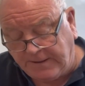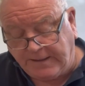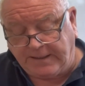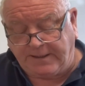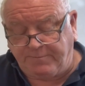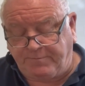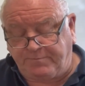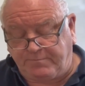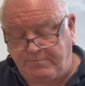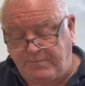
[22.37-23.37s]

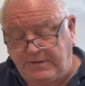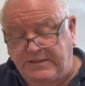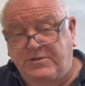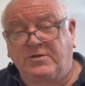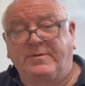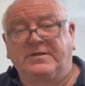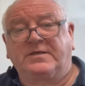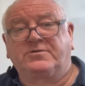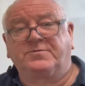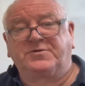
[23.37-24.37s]
Let's talk about the
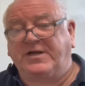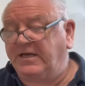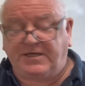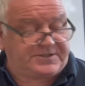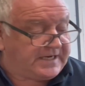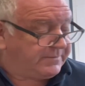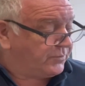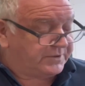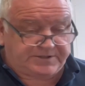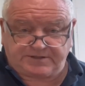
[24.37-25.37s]
subterranean chamber,
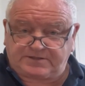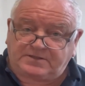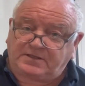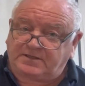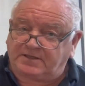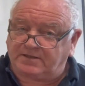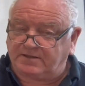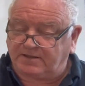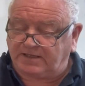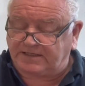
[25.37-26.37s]
which is
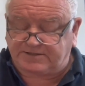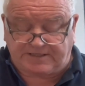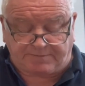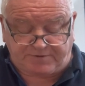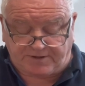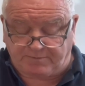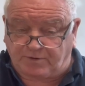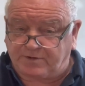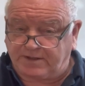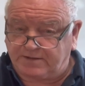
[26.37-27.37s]
the last chapter in the
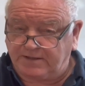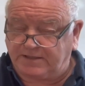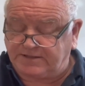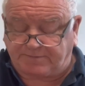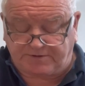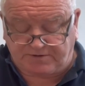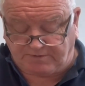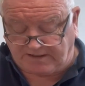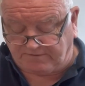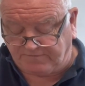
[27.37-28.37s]
book, chapter
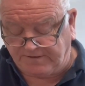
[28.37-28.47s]
12.